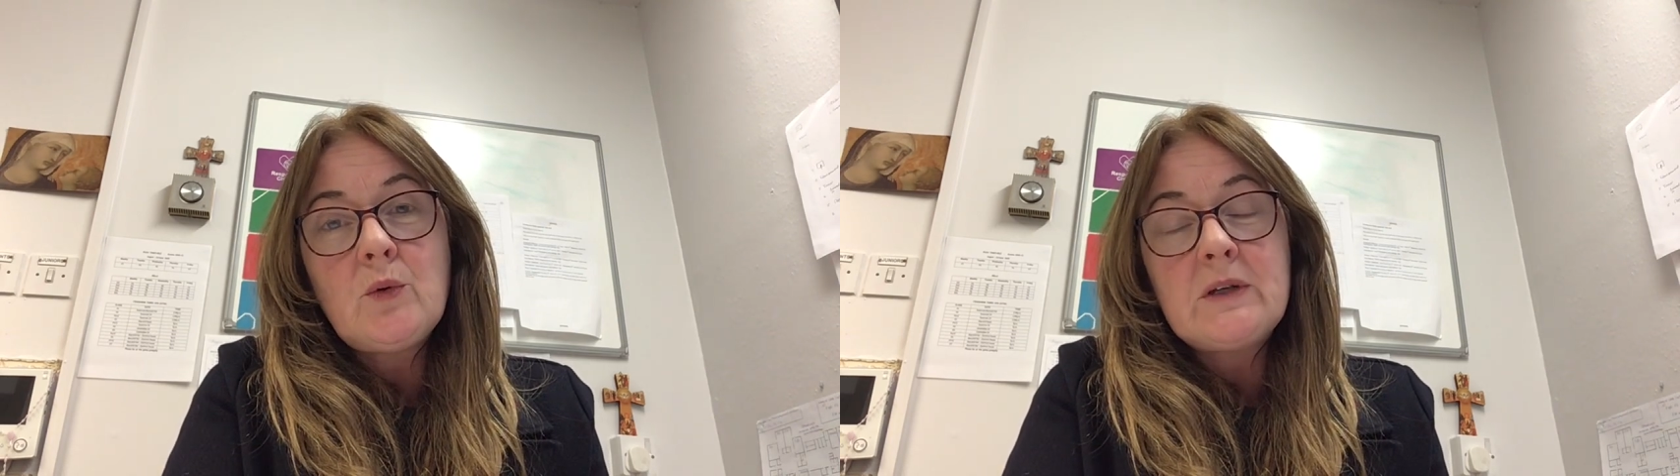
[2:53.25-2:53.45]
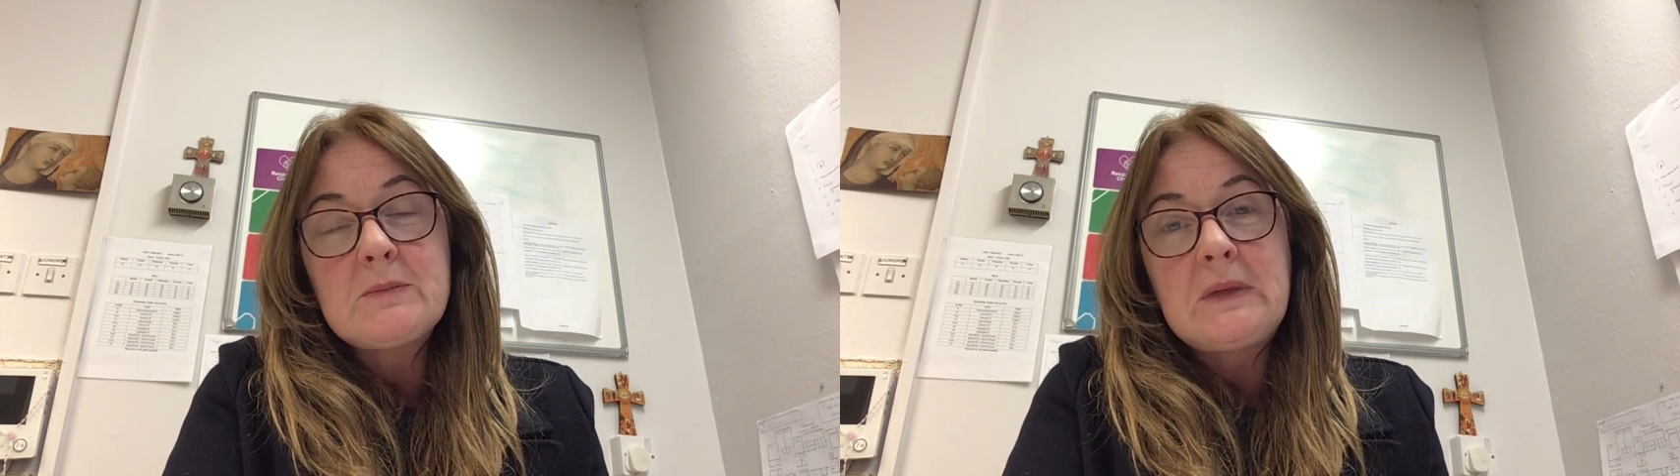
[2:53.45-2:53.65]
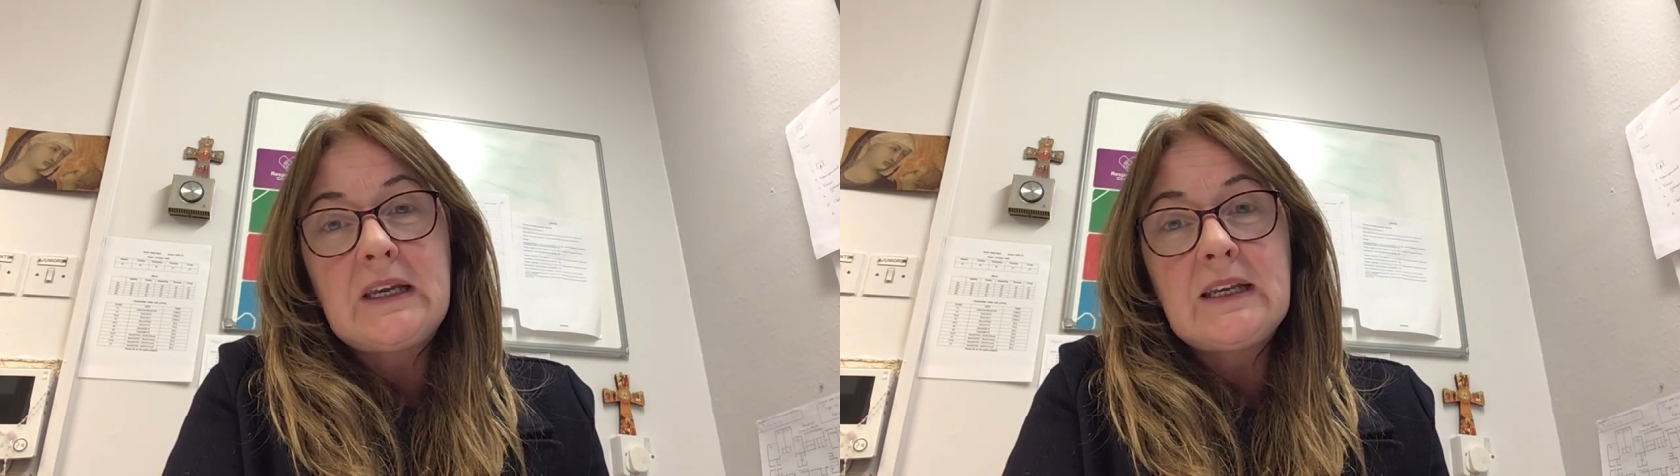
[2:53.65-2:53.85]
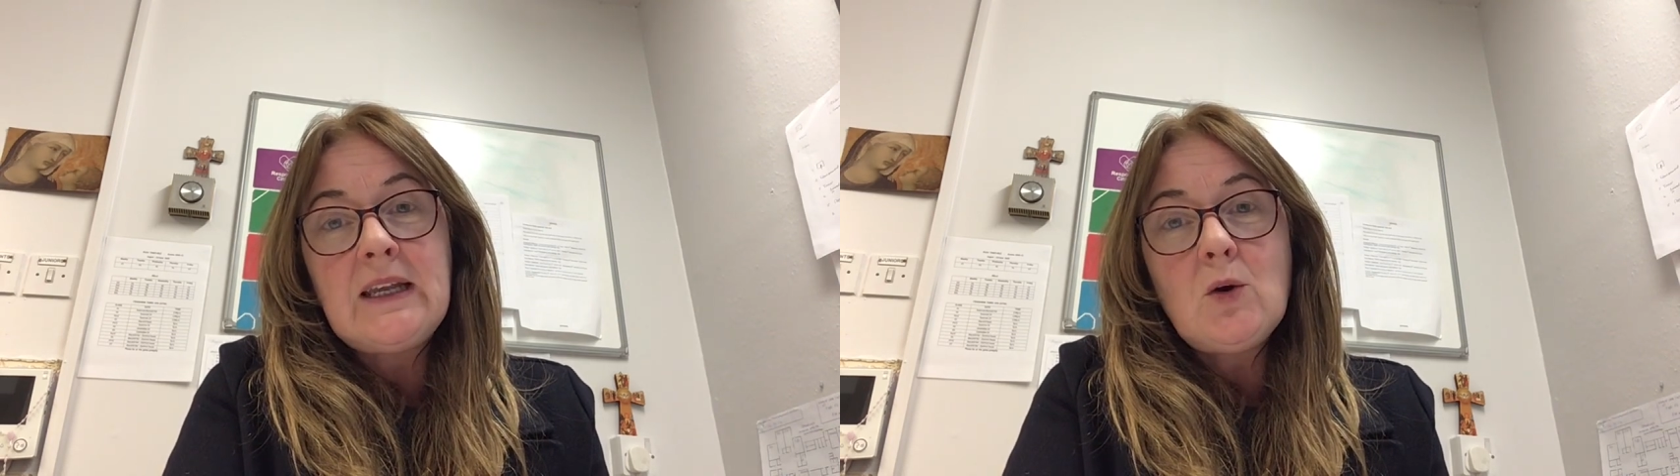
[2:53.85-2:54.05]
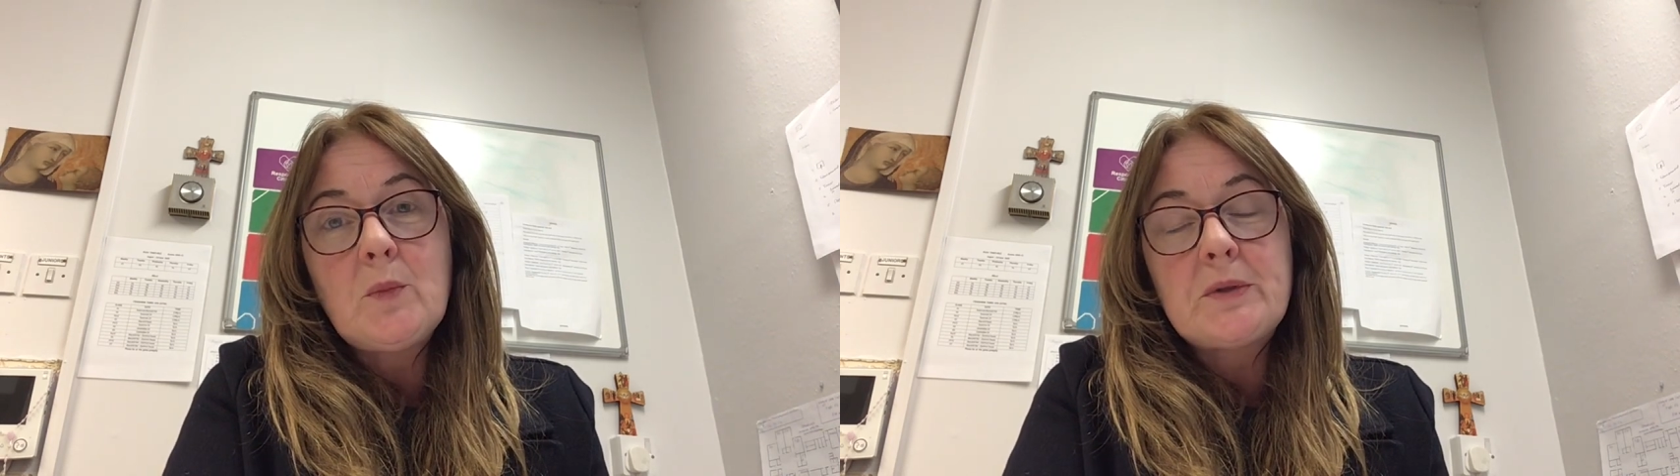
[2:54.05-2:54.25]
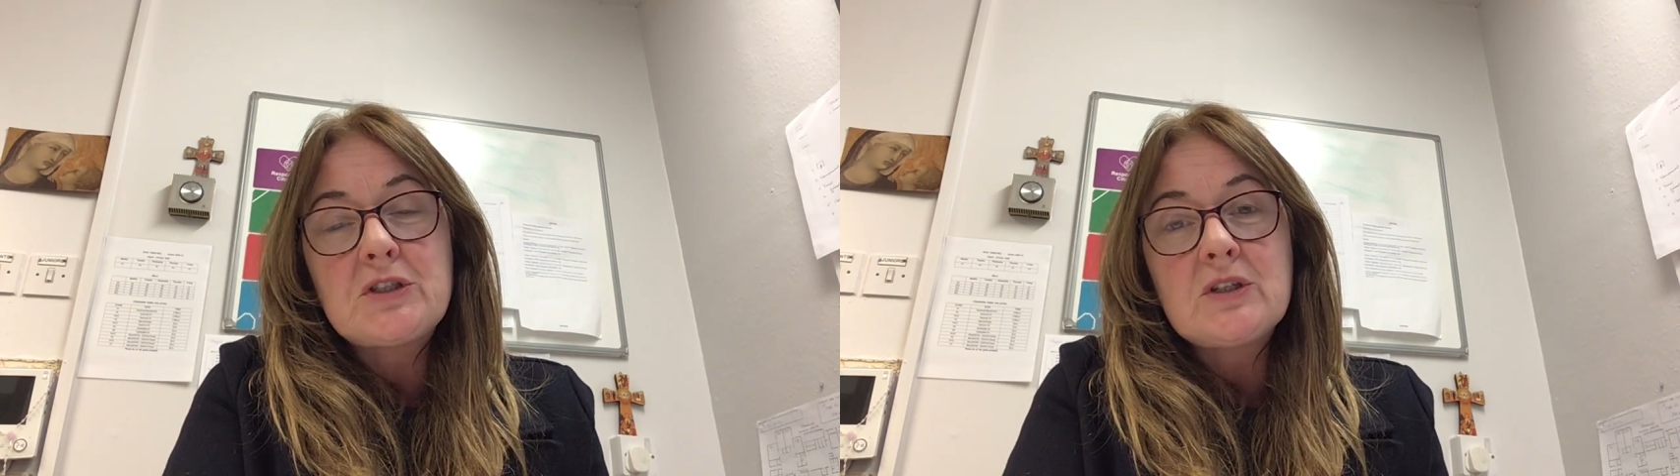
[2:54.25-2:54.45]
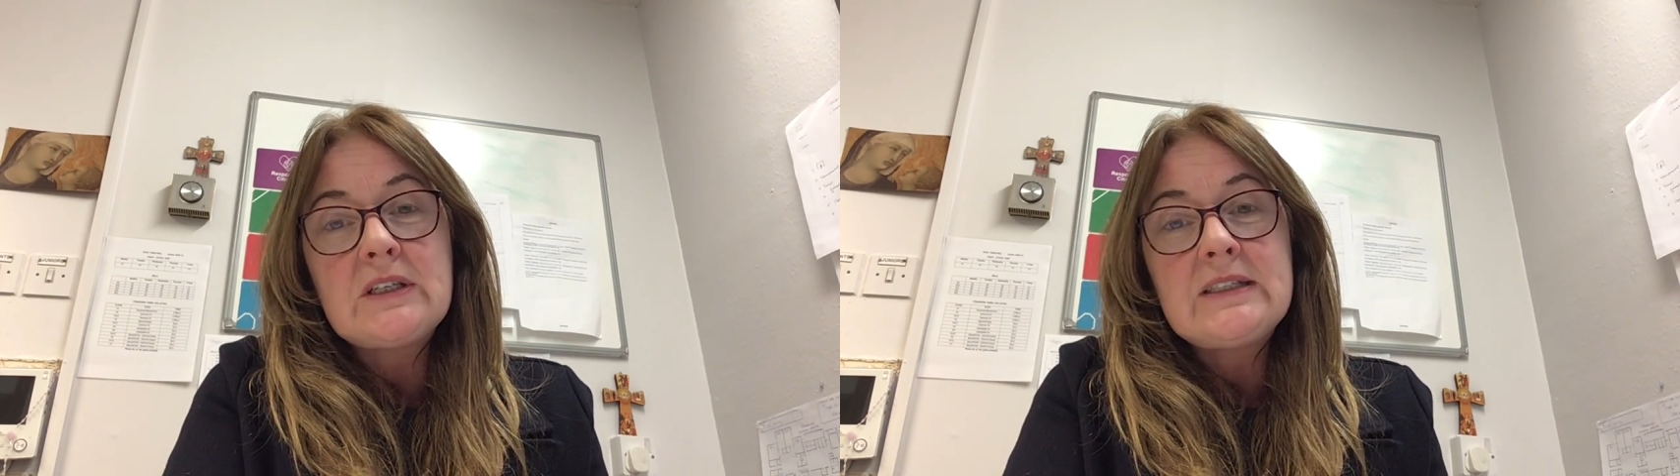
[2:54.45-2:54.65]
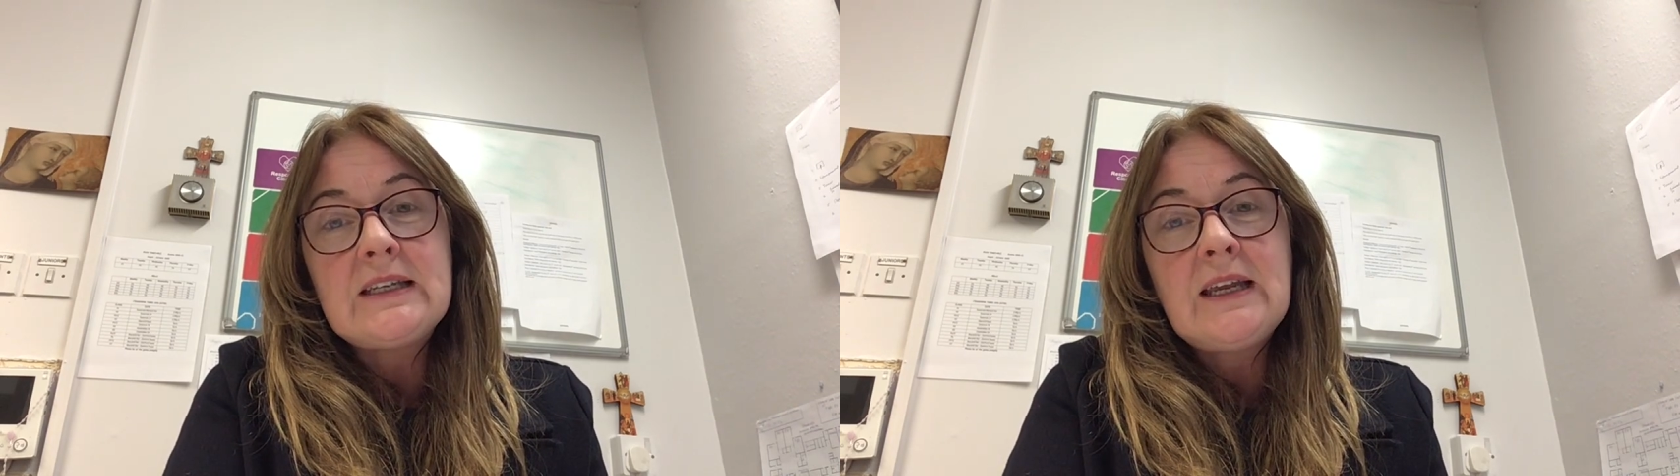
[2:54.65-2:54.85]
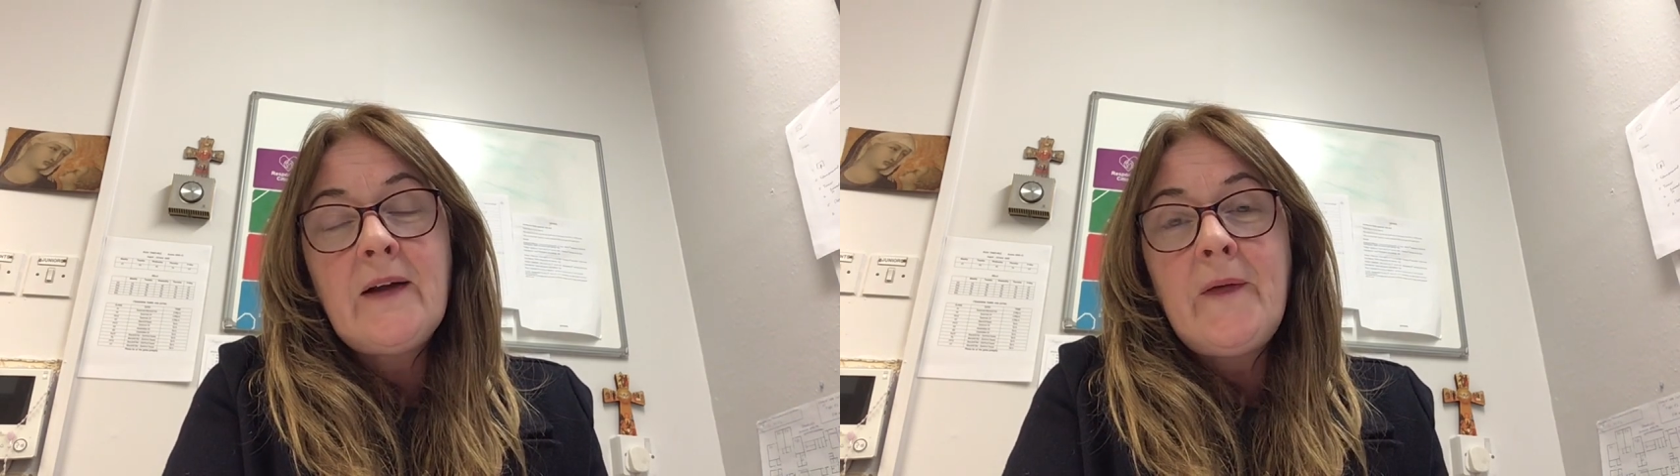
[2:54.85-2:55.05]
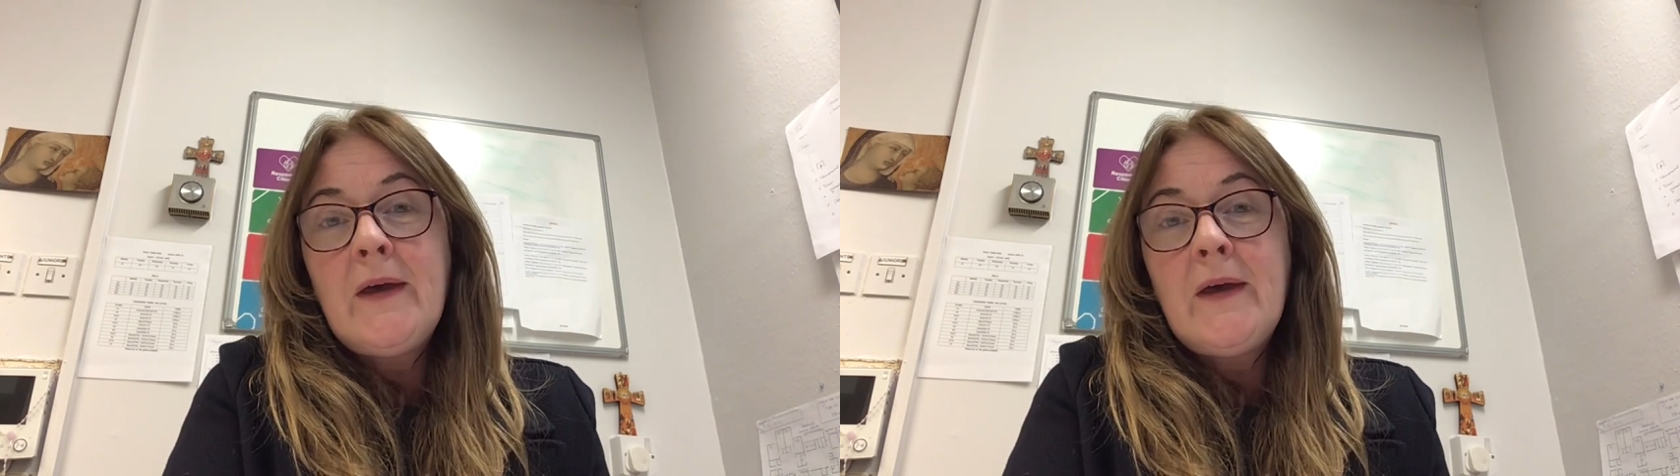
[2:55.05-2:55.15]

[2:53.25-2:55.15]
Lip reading: It's been a great opportunity.